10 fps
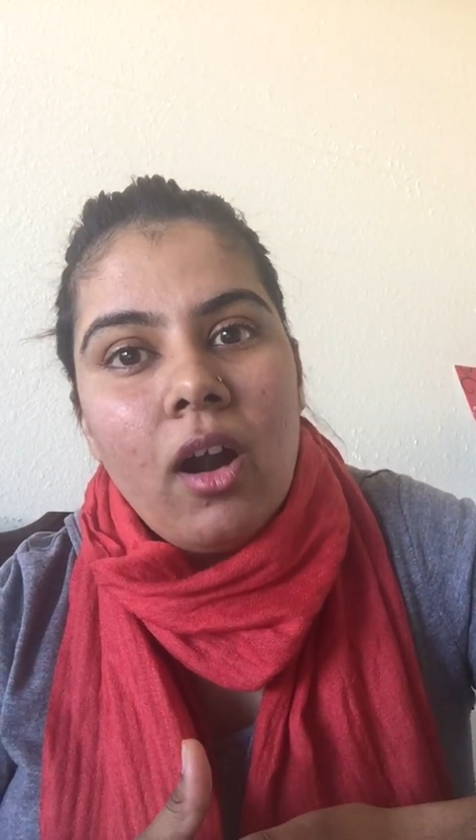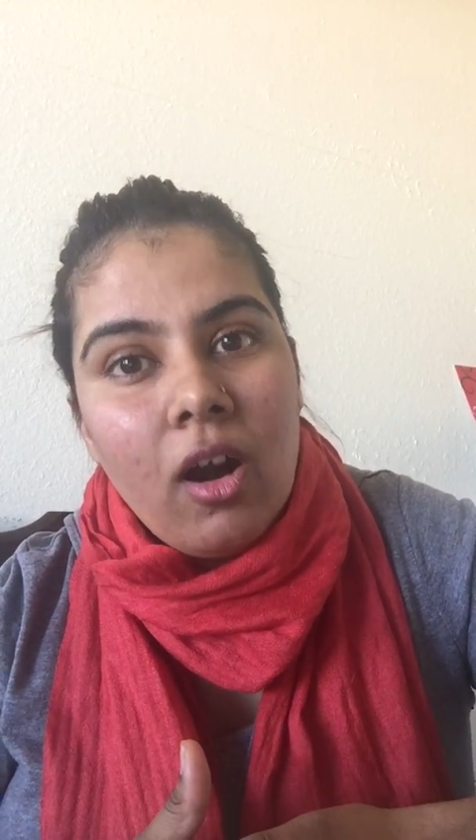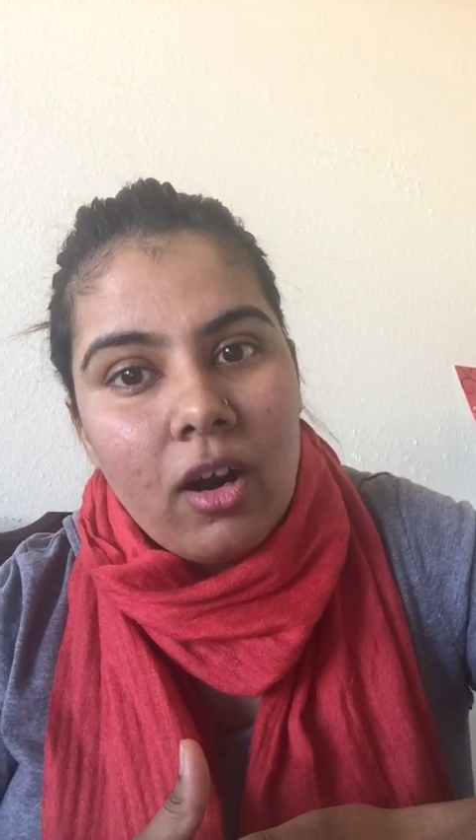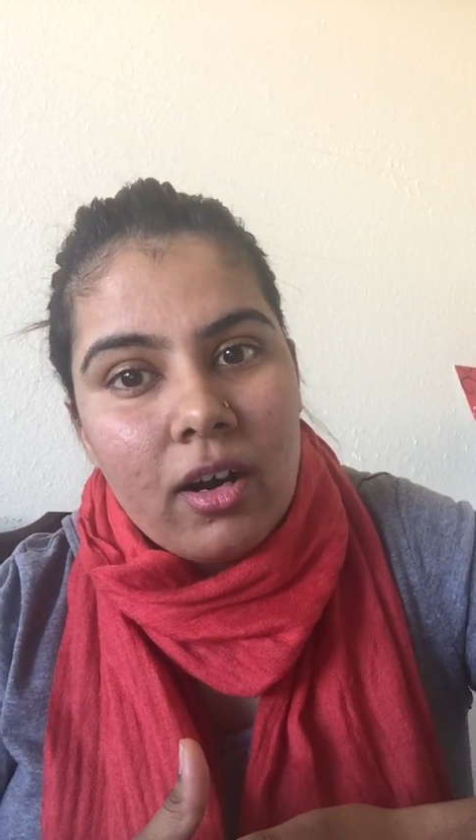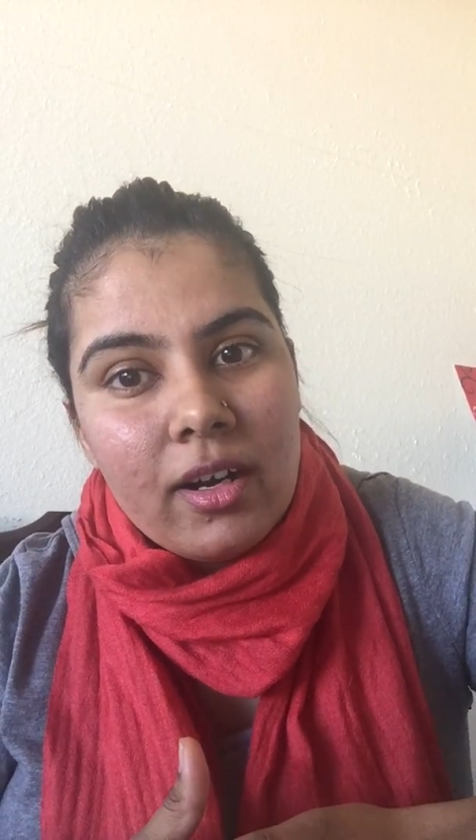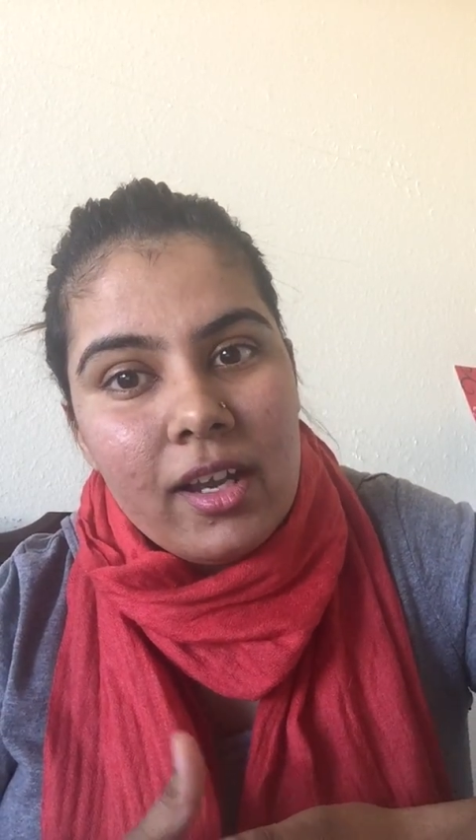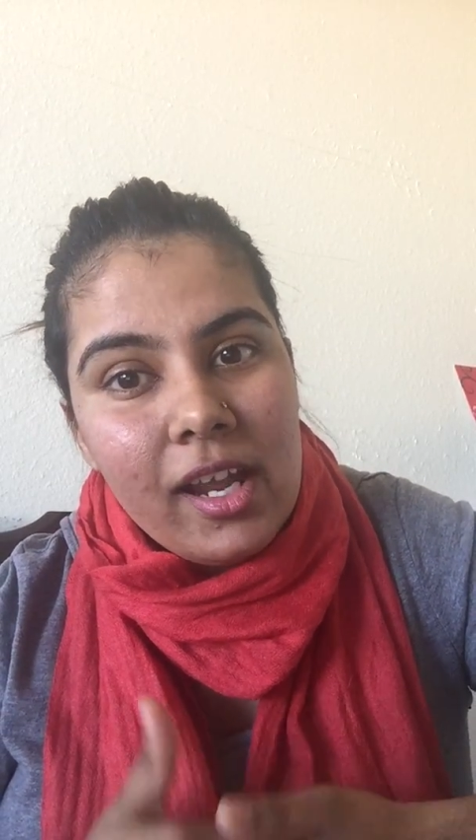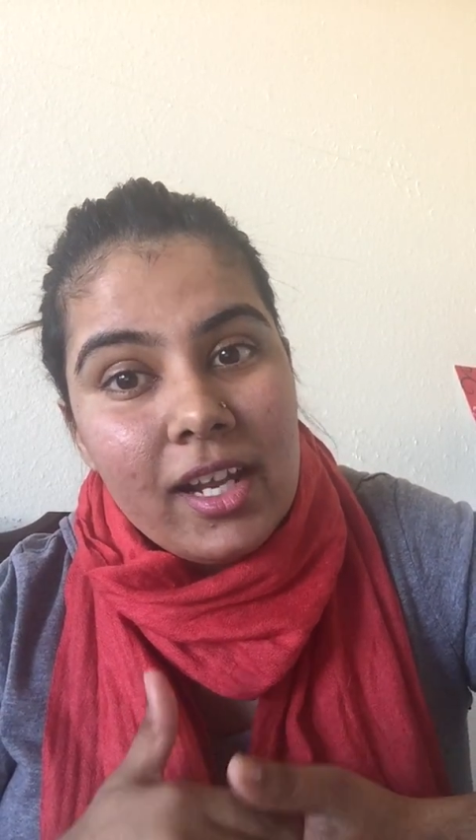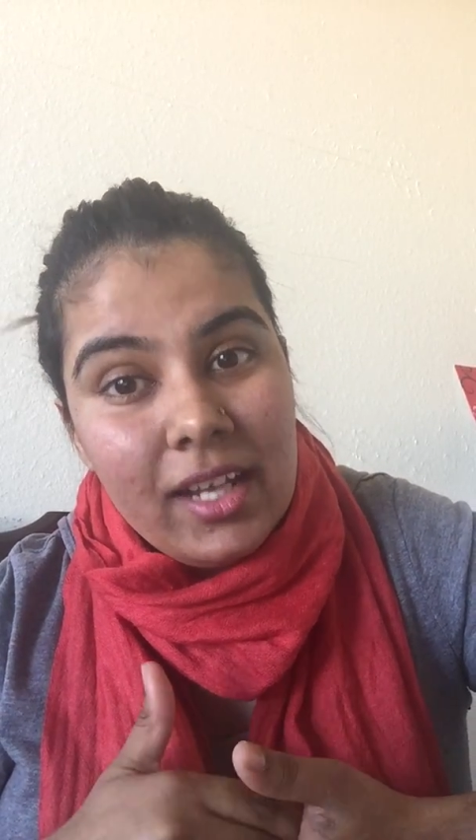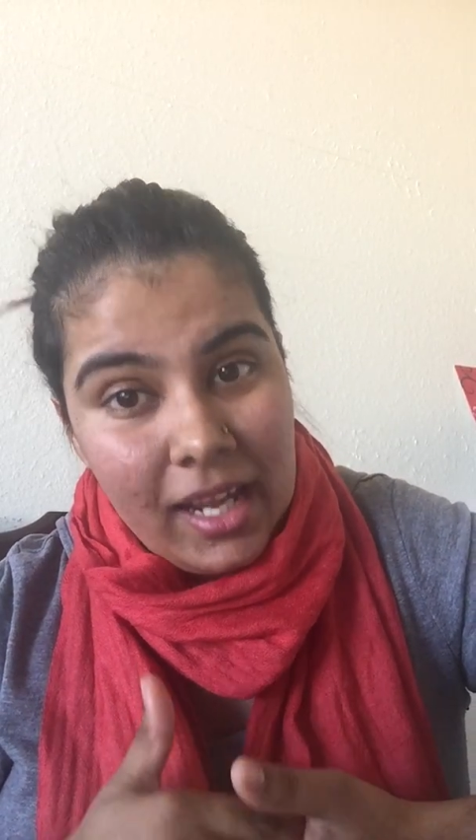hard
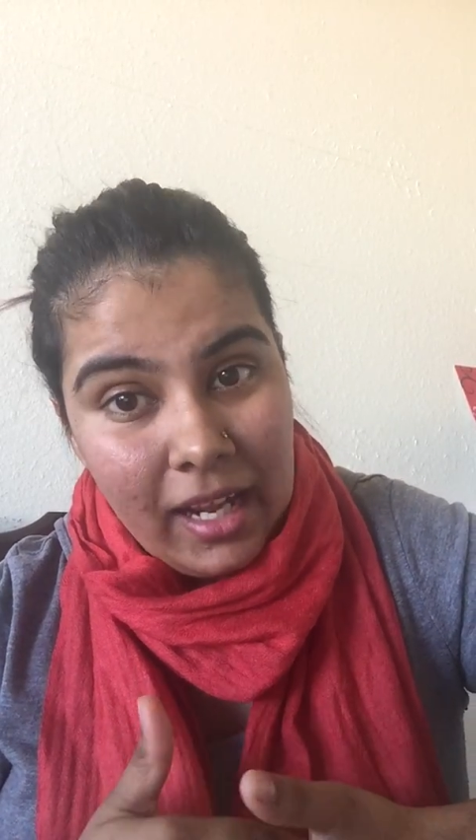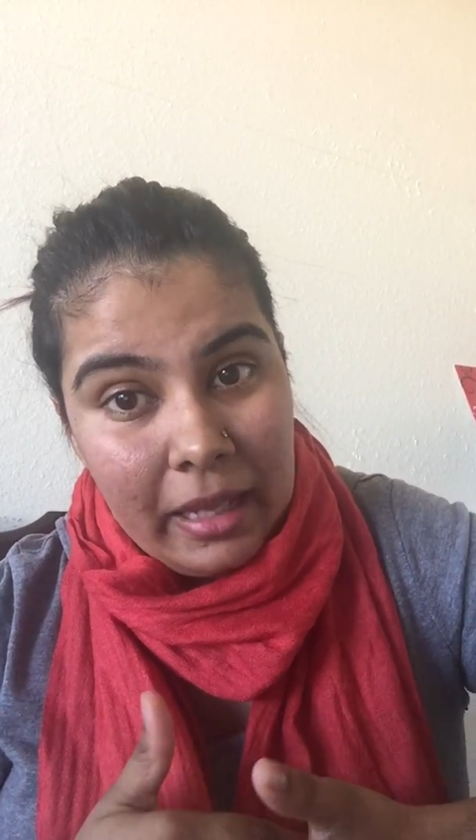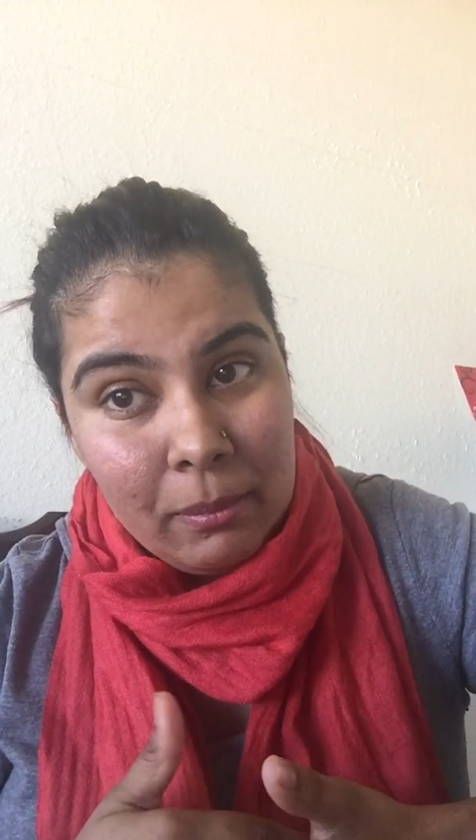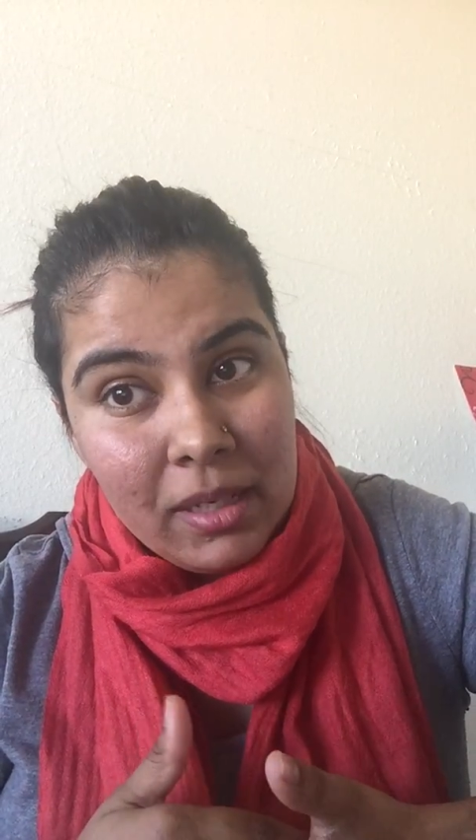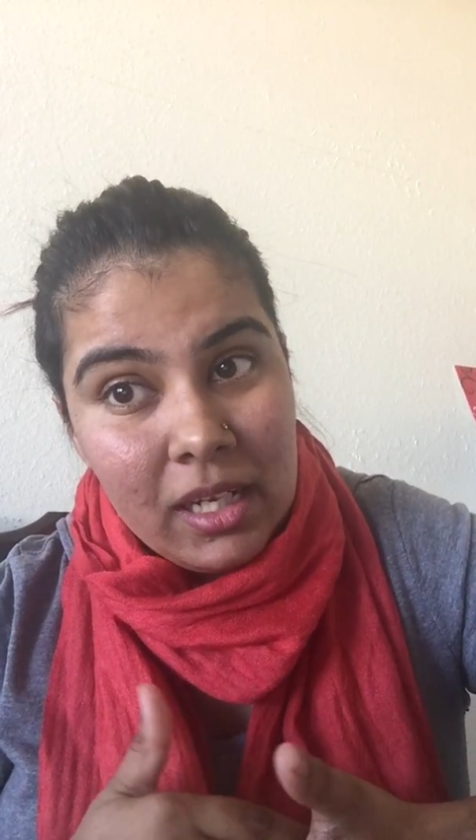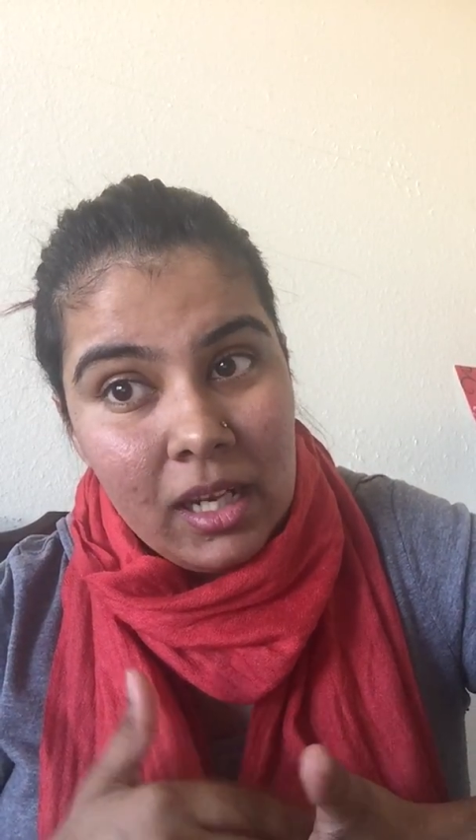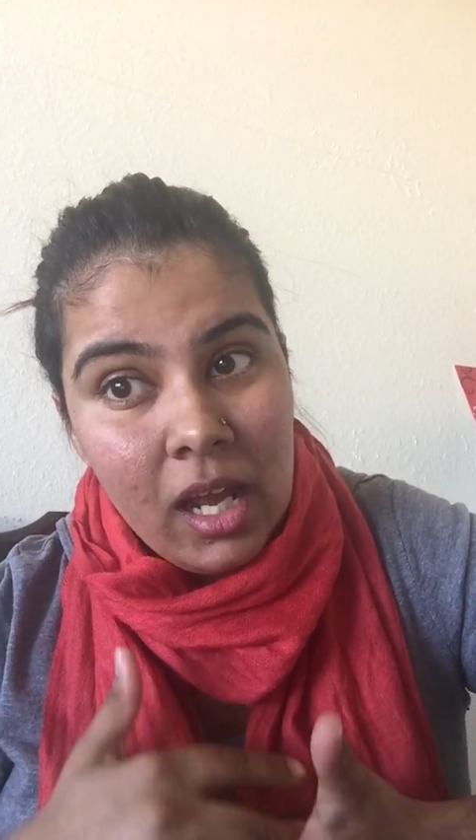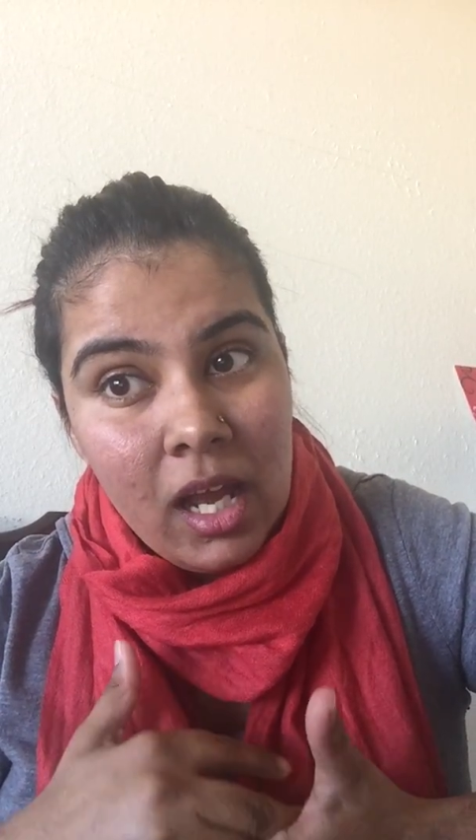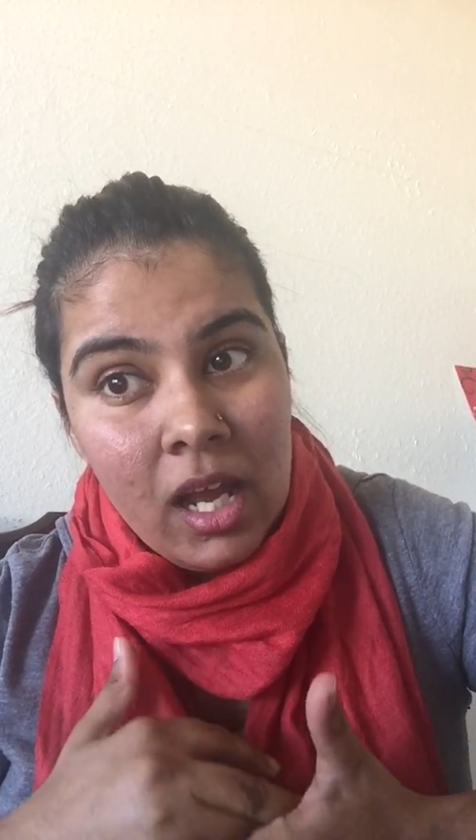it can be